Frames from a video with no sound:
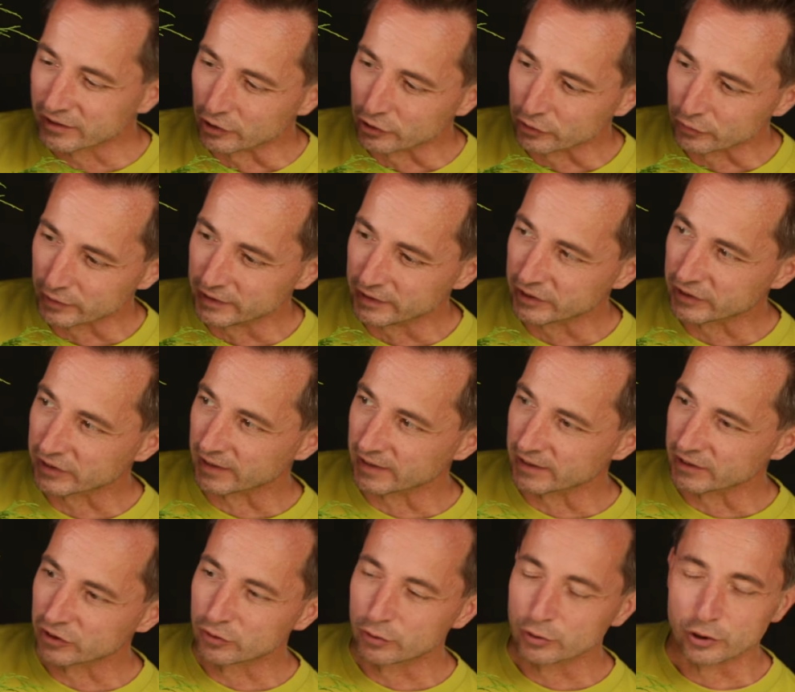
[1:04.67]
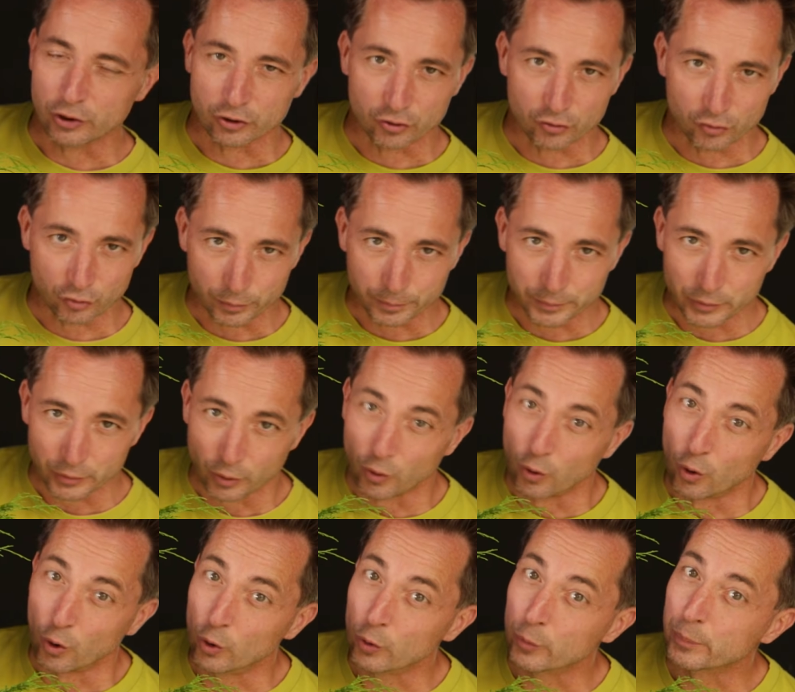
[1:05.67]
the tree decides to just drop a
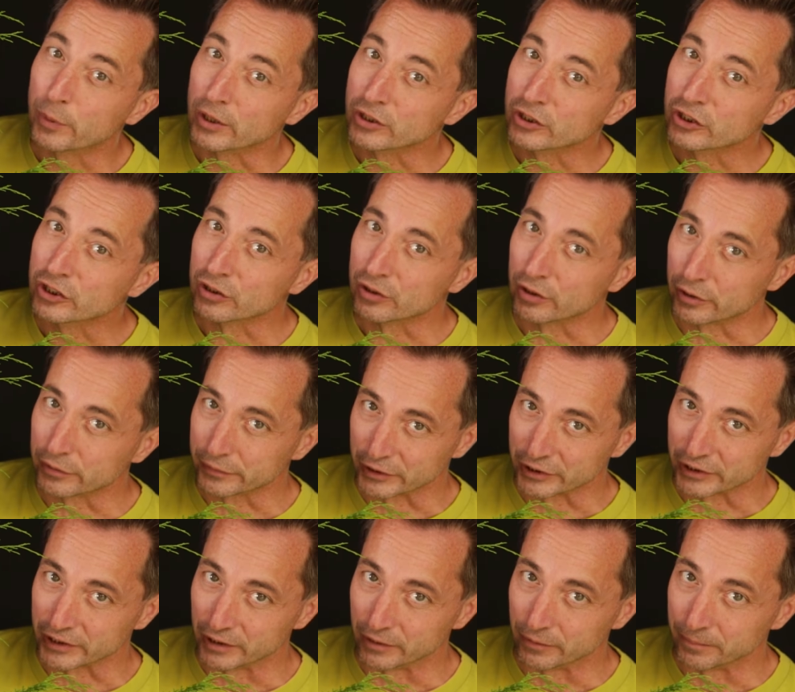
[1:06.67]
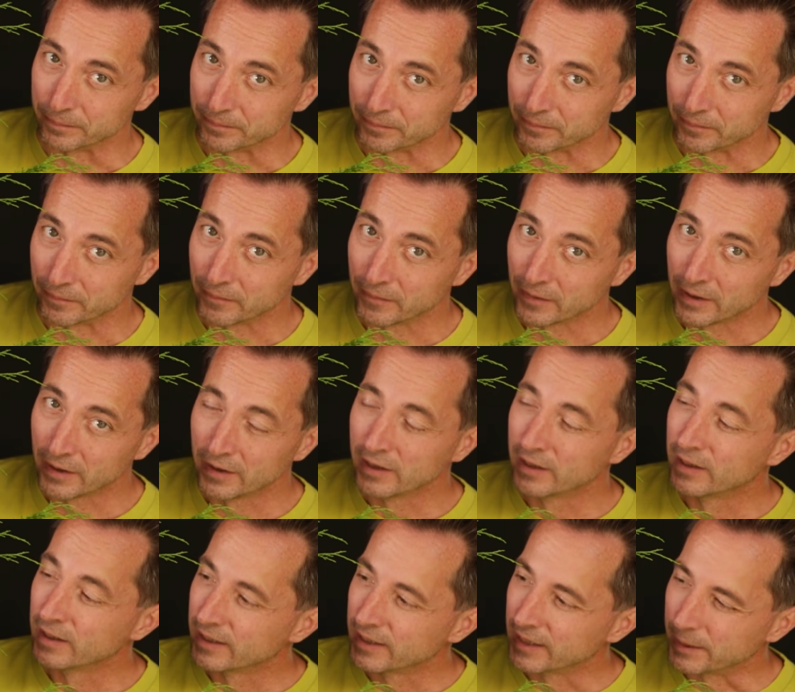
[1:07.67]
whole bunch of the skill.
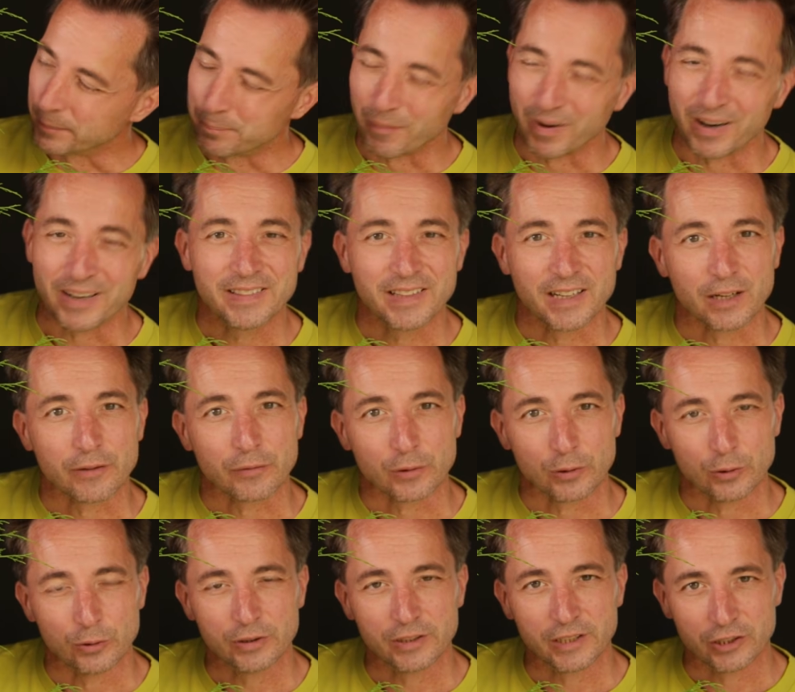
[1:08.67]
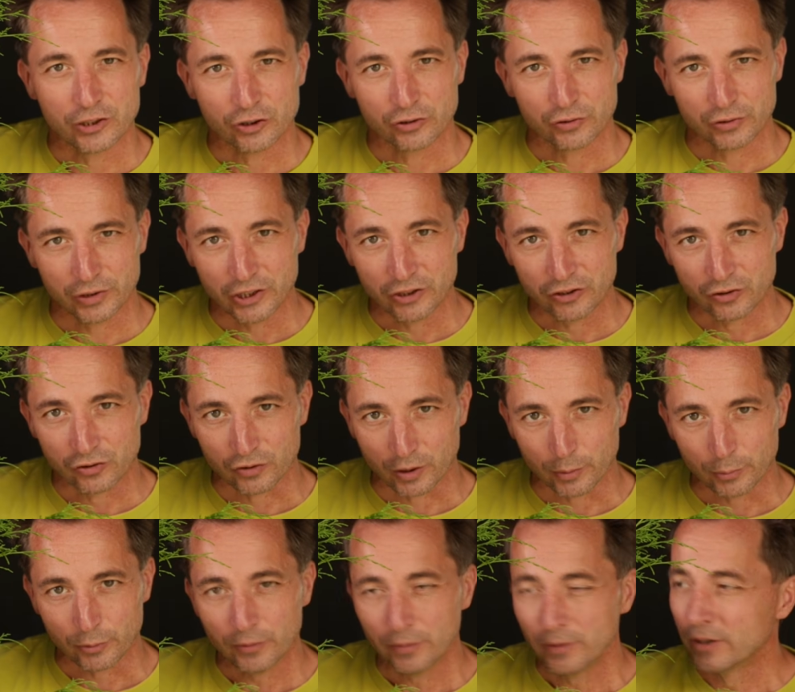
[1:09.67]
It might therefore look that your tree is in
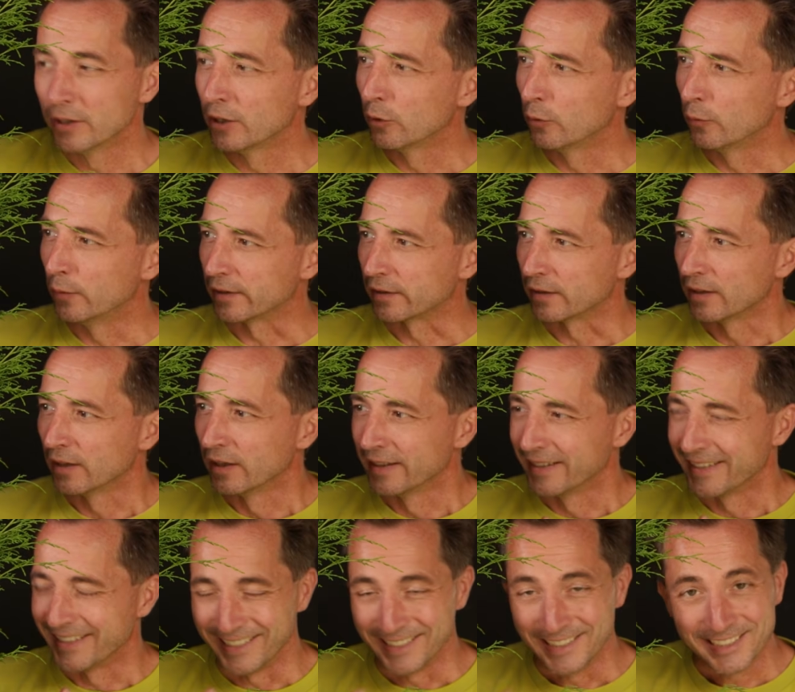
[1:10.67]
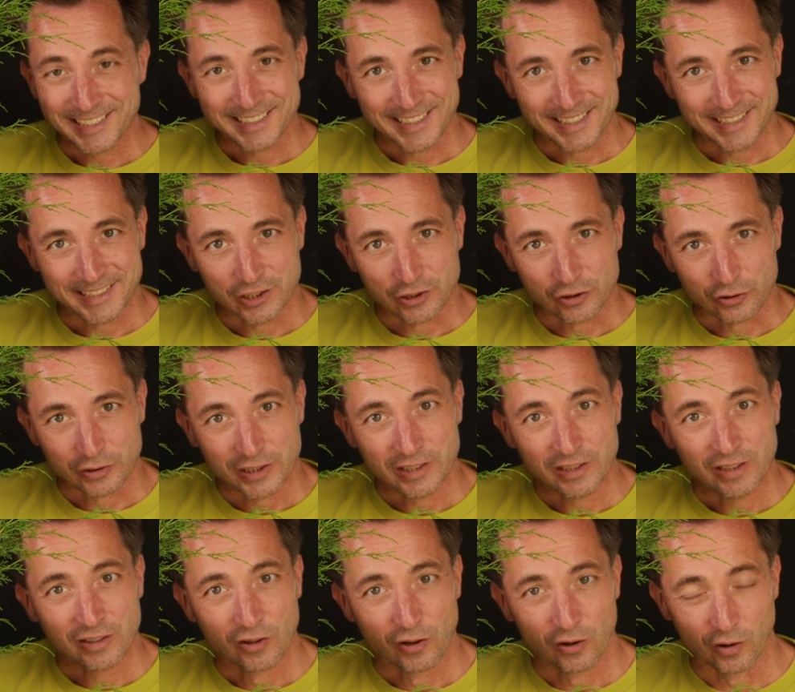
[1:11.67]
trouble with inside the
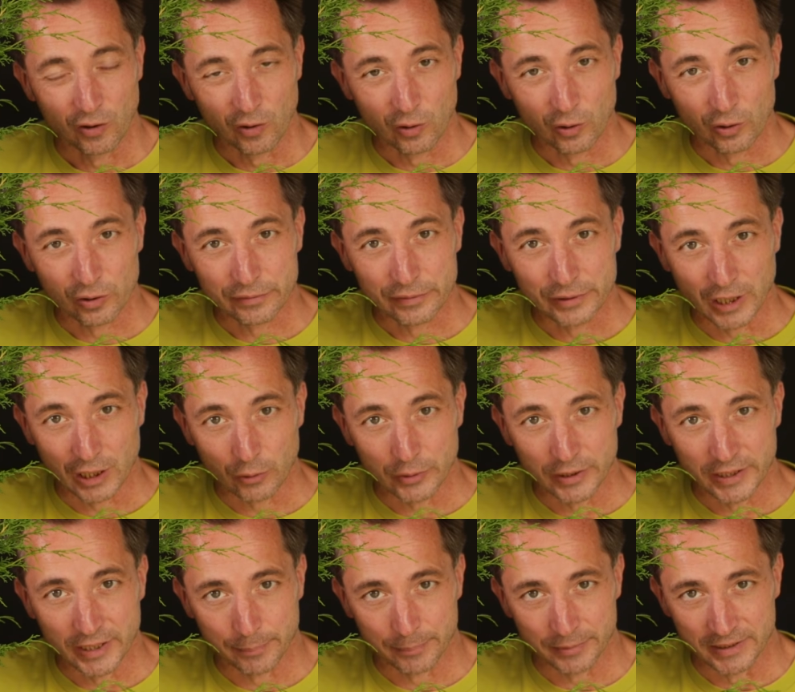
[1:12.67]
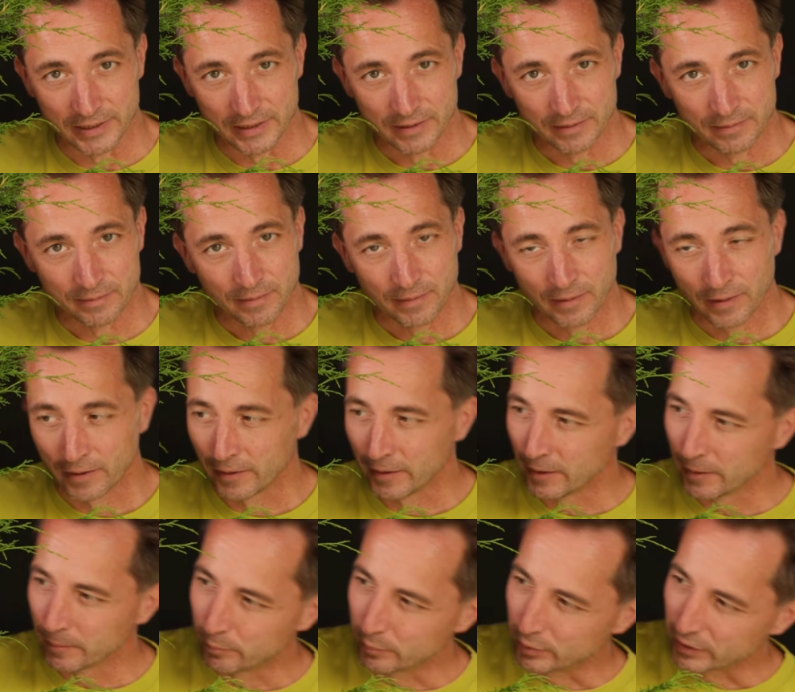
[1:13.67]
tree a lot of yellowing happening.
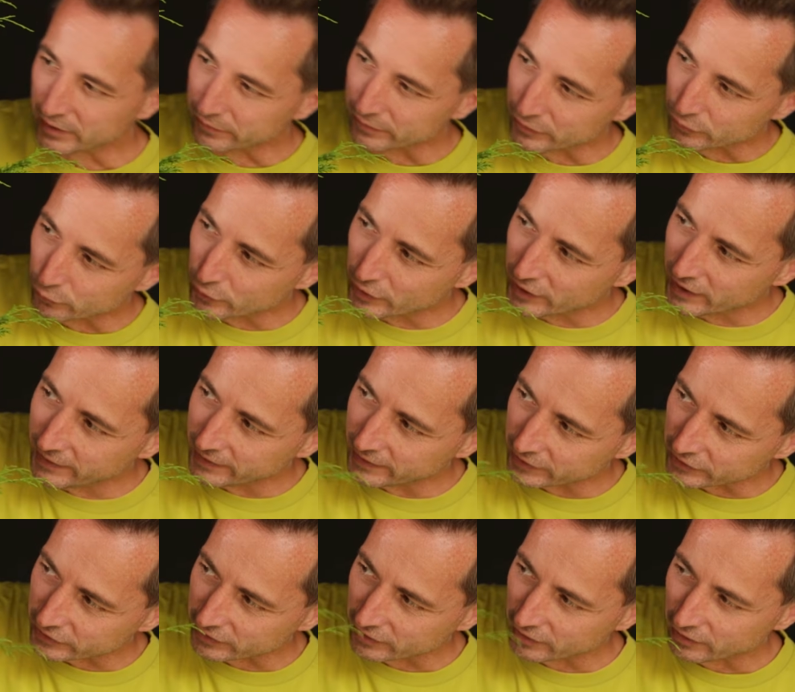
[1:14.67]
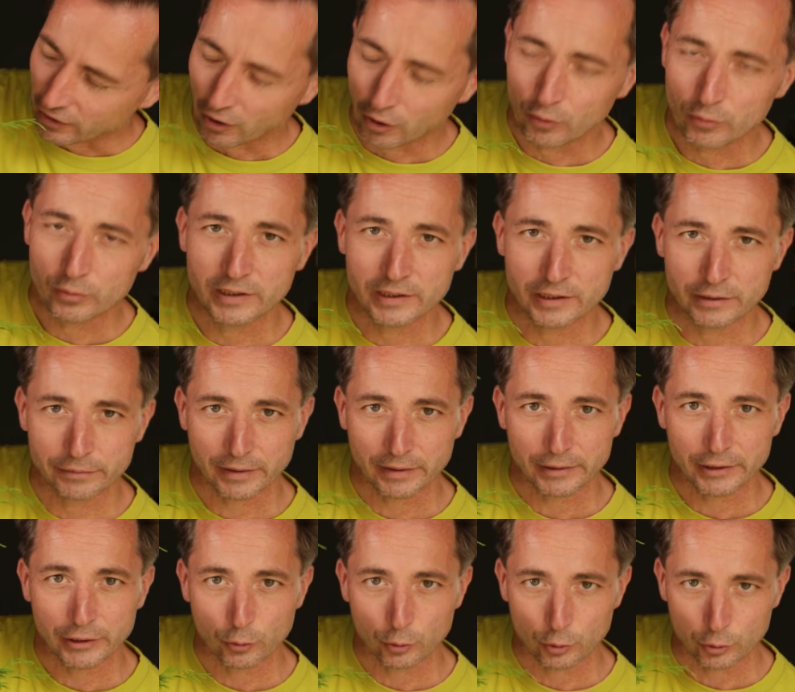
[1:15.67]
But if it really is only the
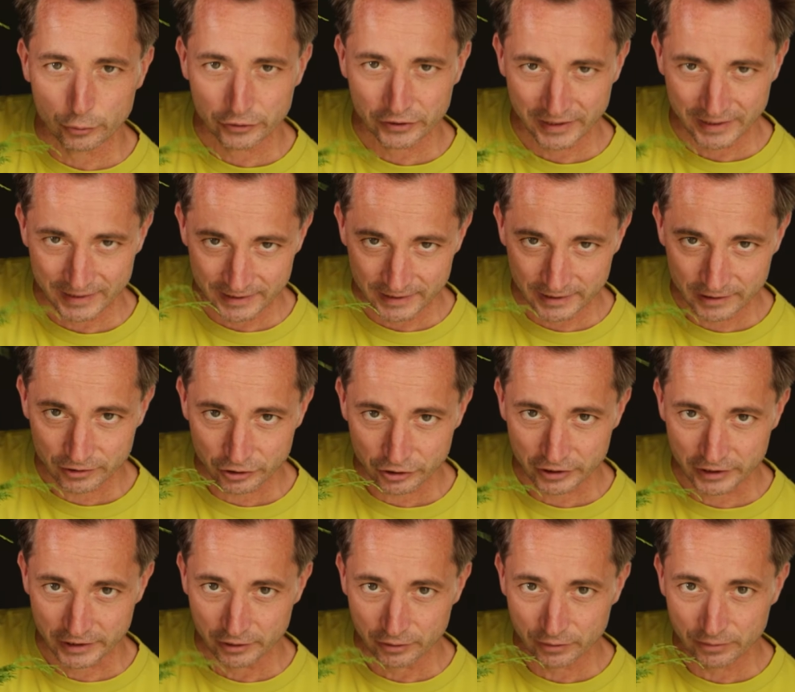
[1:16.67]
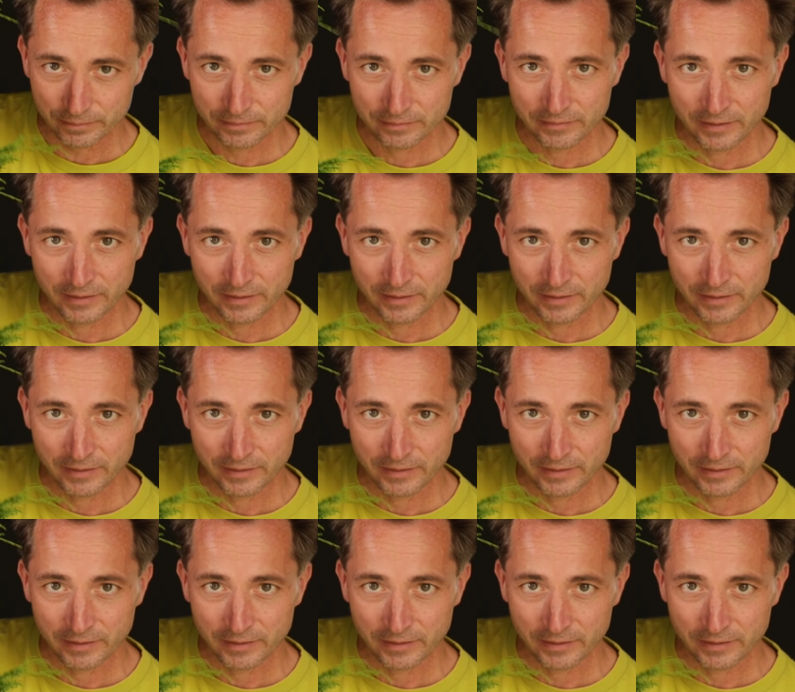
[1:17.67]
very old and inner skill